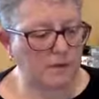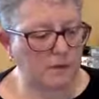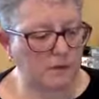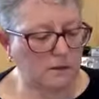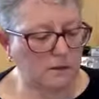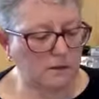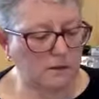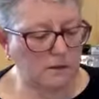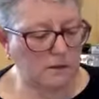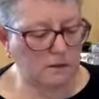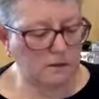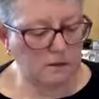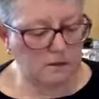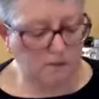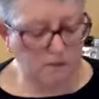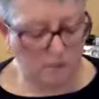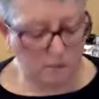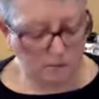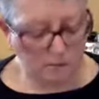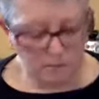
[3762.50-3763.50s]
So
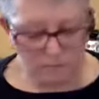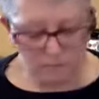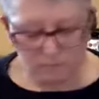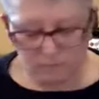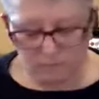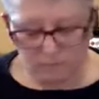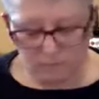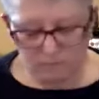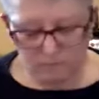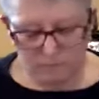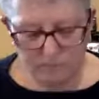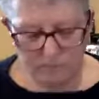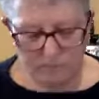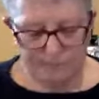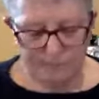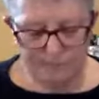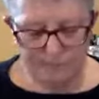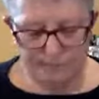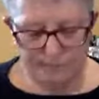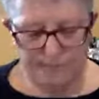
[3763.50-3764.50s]

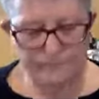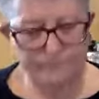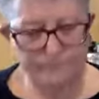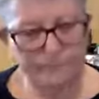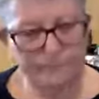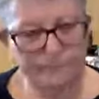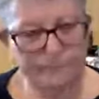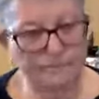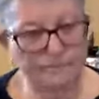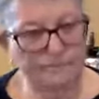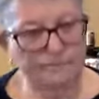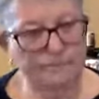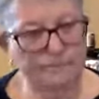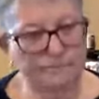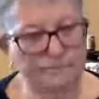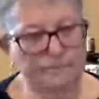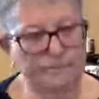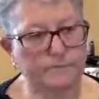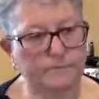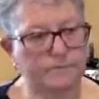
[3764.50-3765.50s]
what were you saying about
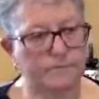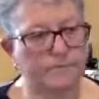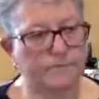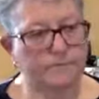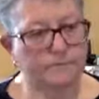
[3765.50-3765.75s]
the